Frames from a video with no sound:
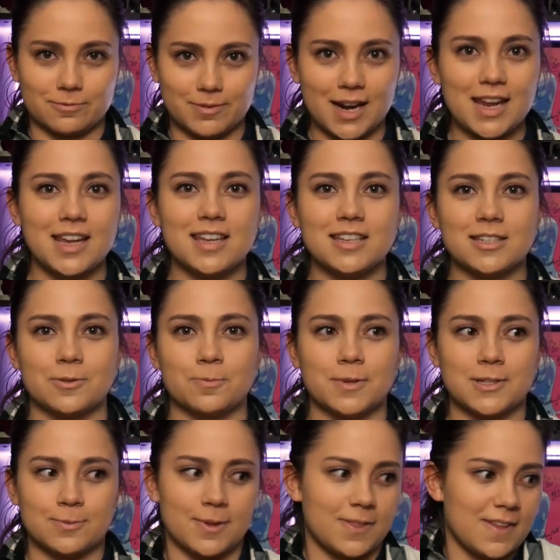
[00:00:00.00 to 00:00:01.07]
raised
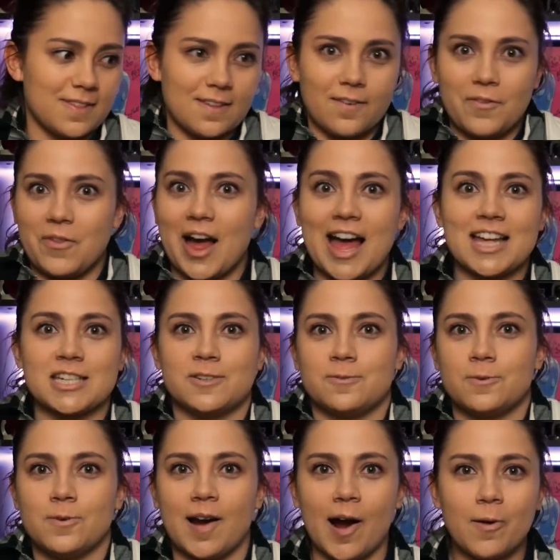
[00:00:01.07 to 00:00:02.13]
was within the last
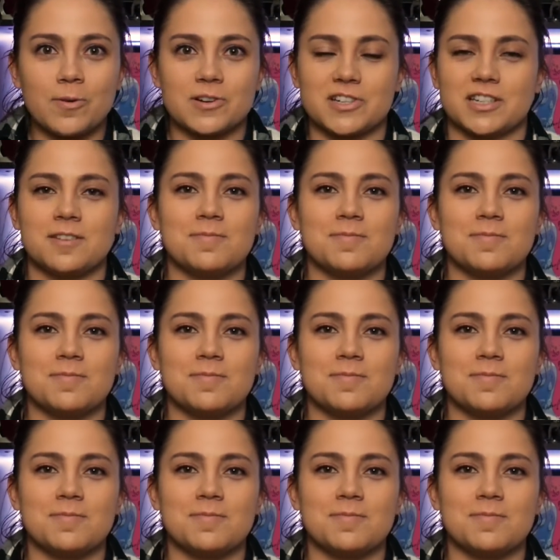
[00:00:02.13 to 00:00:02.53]
few hours